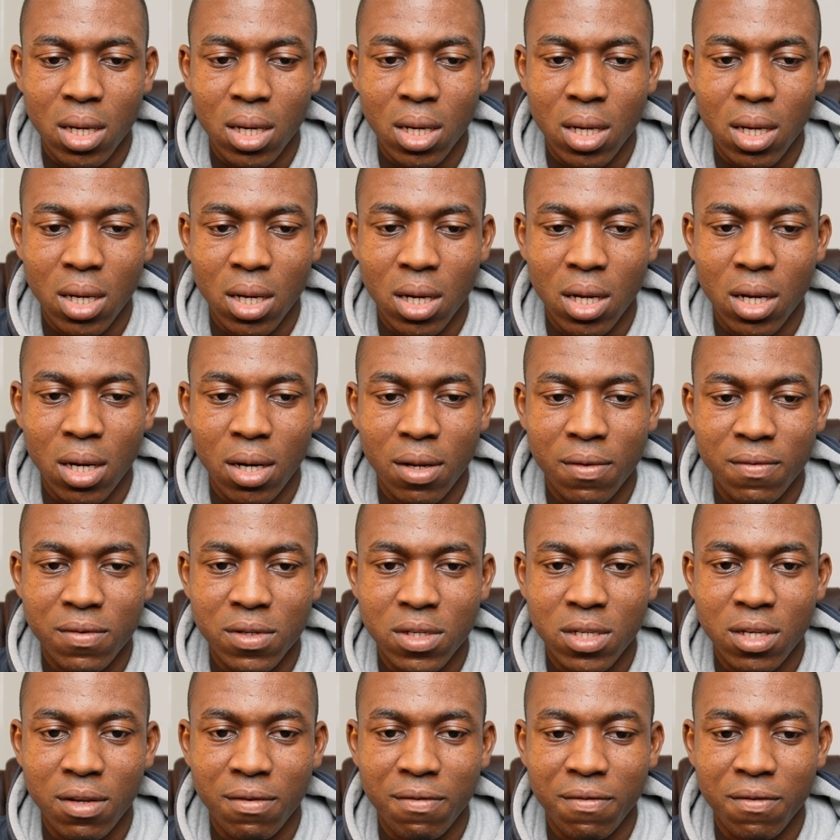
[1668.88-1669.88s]
And if
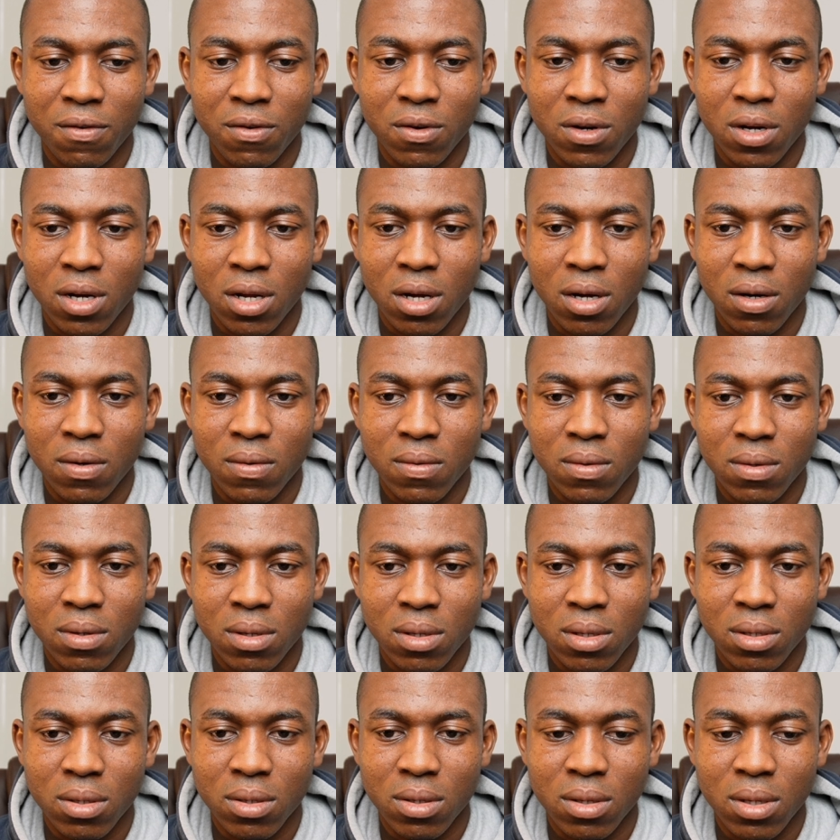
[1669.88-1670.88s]
c4 now,
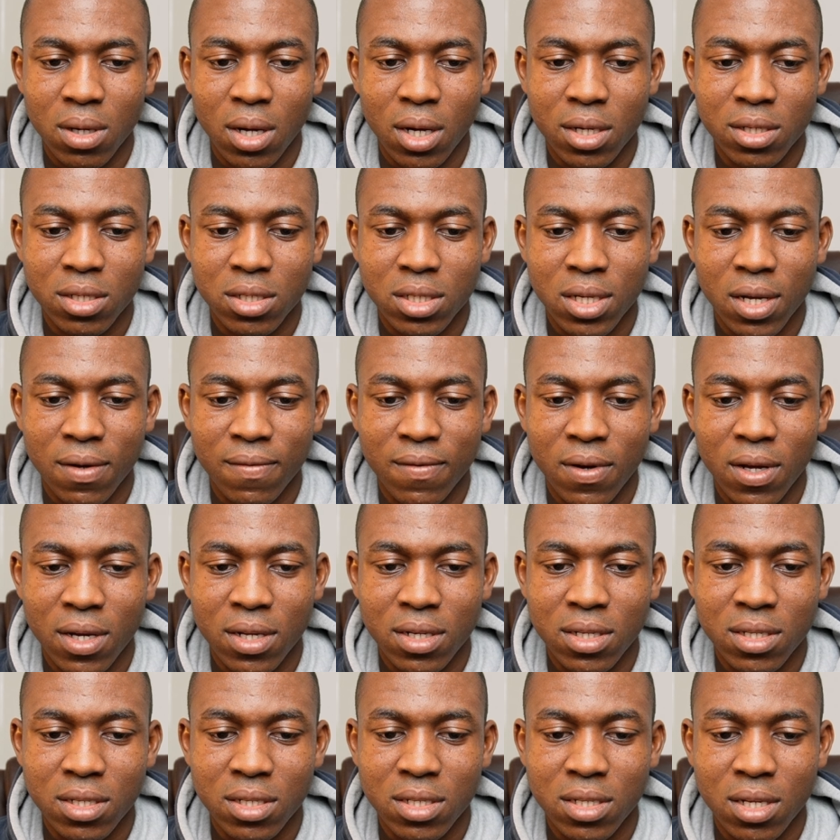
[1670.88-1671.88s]
I just have
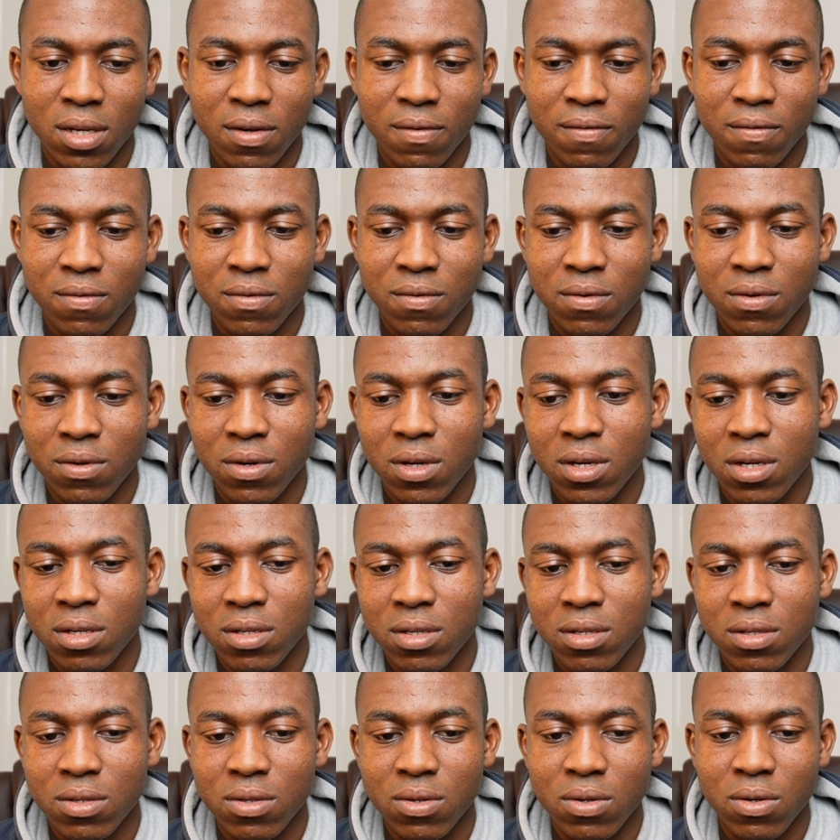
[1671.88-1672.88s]
knight d7.
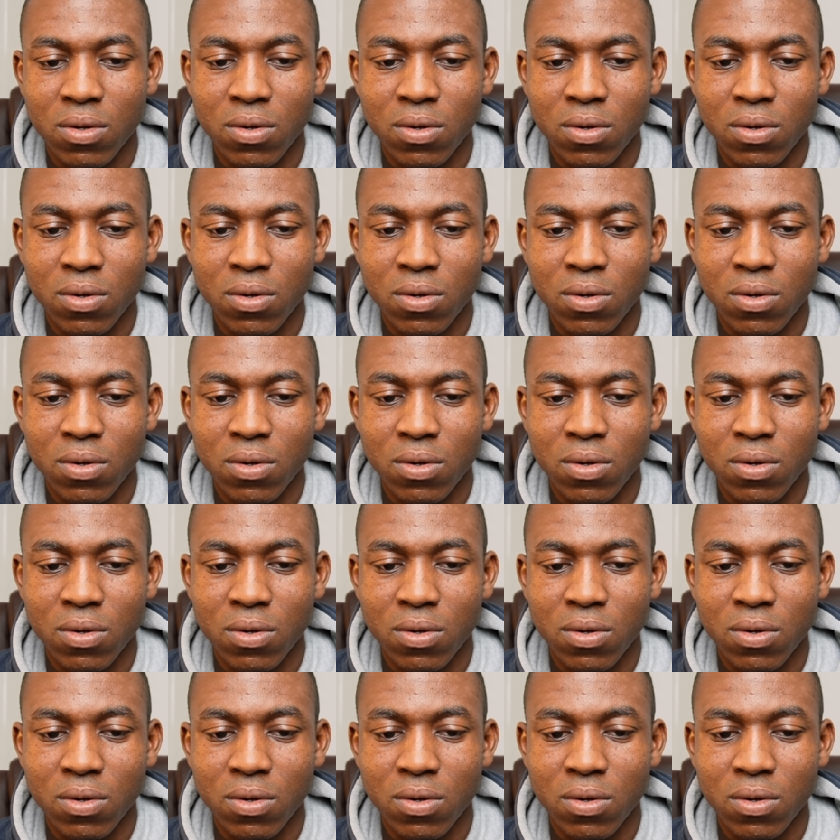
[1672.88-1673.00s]
Okay, so